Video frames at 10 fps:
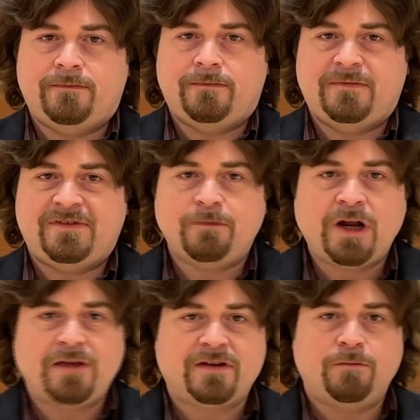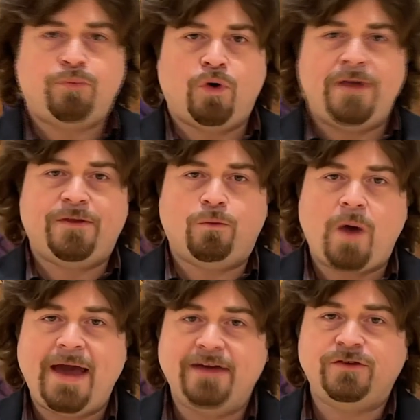Someone else can point the
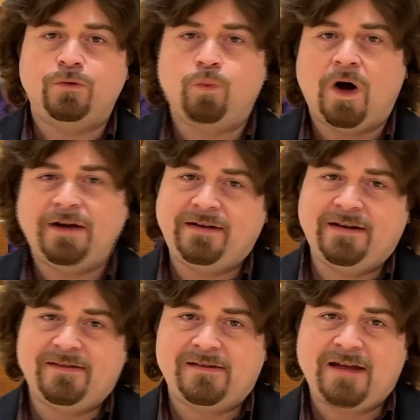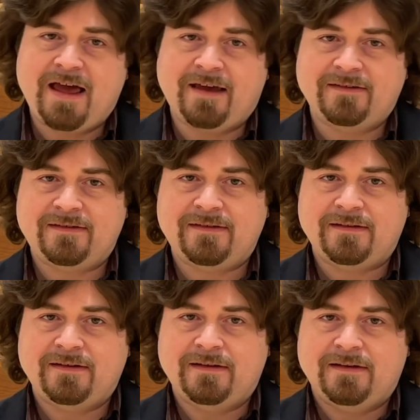way to what is next.
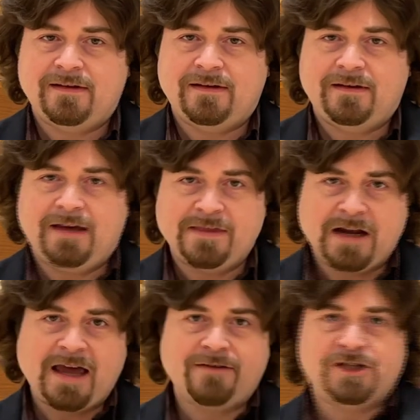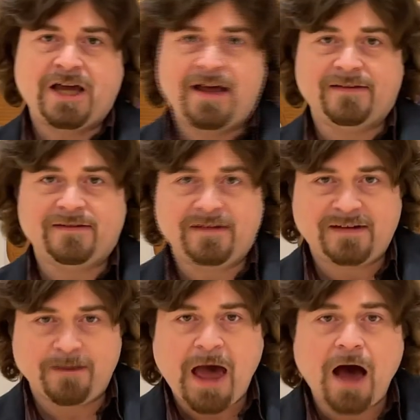And then I have a chance to
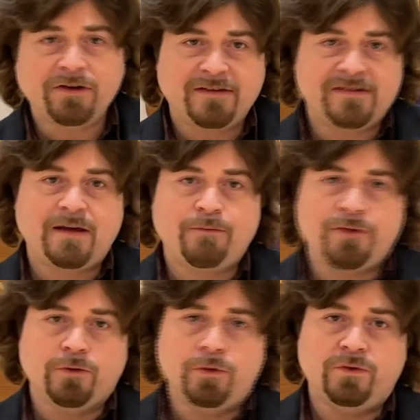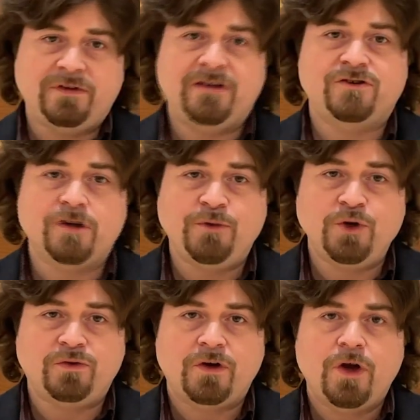step out and step through, to
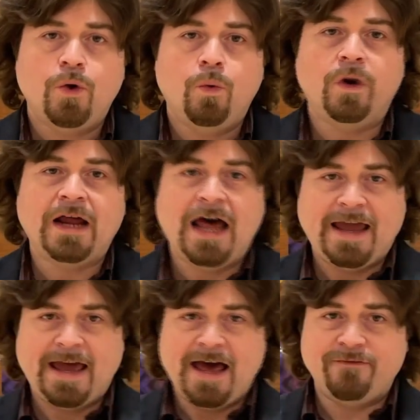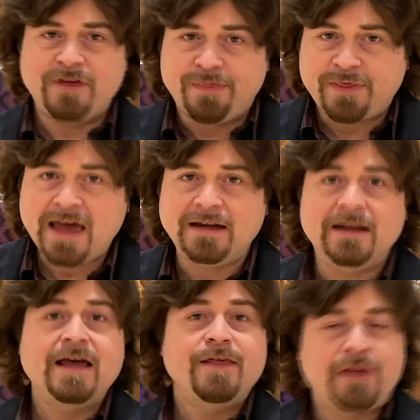contribute what I have. And
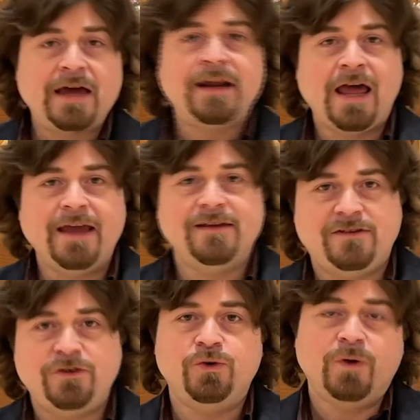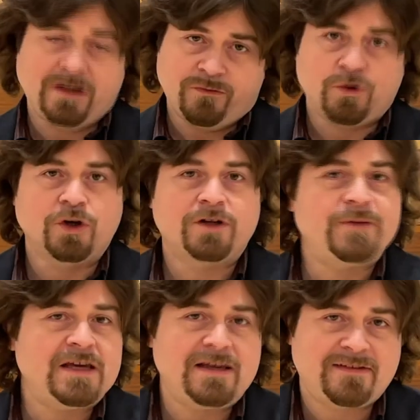then I can do, and you've heard
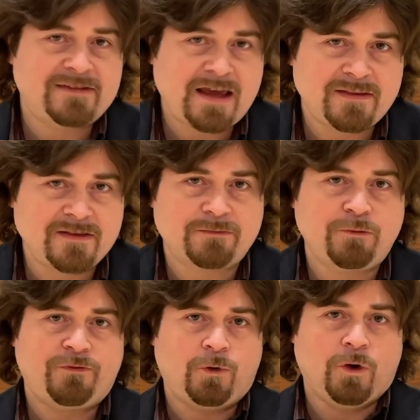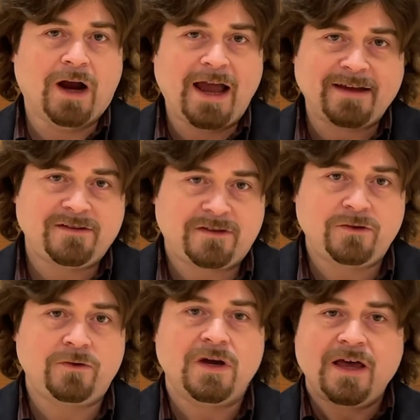me say this before, I can
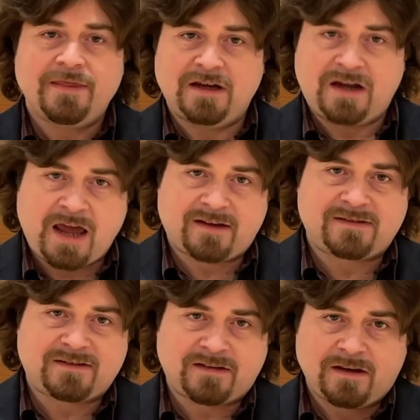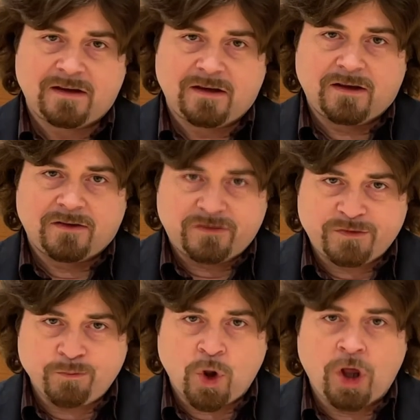do the next
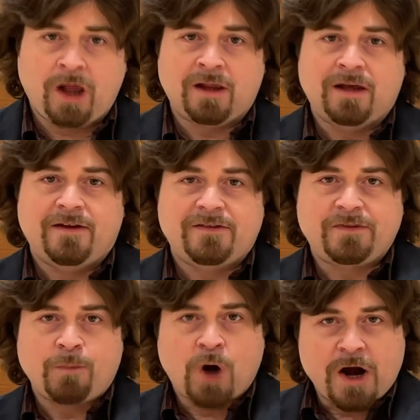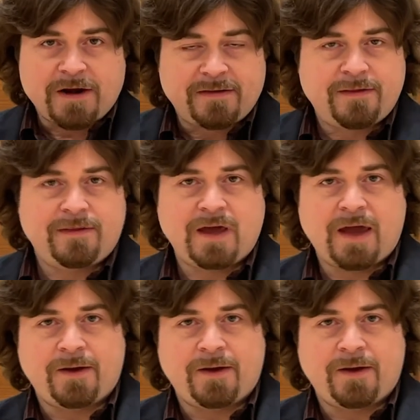small, smart thing.